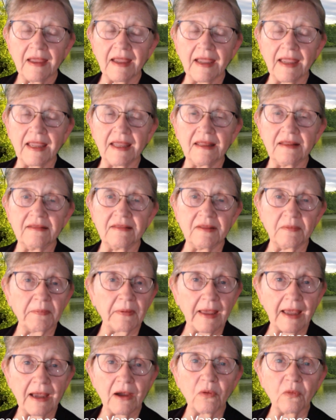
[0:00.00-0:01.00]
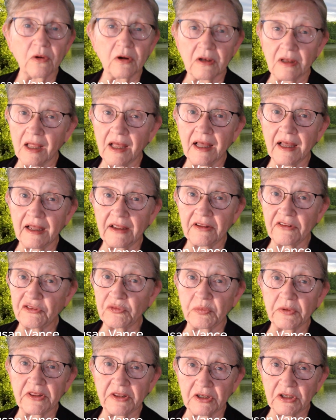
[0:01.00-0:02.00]
And the power lies
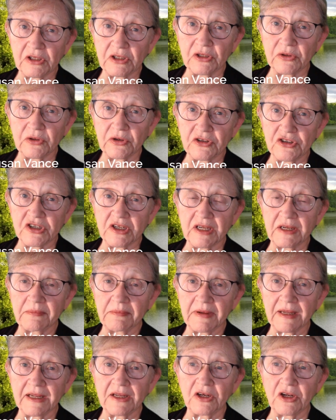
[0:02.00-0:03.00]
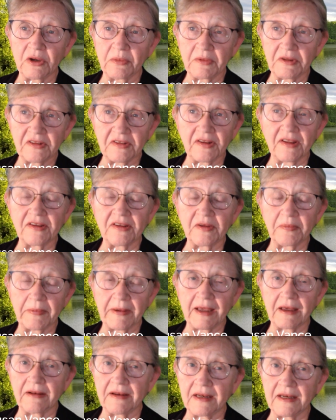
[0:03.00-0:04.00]
with the clergy. Make no mistake
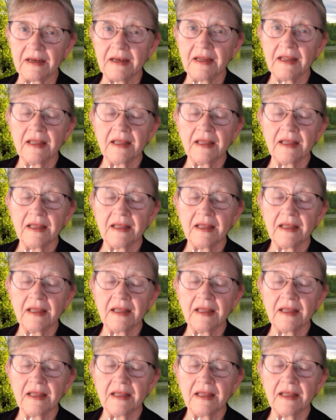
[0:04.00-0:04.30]
about it.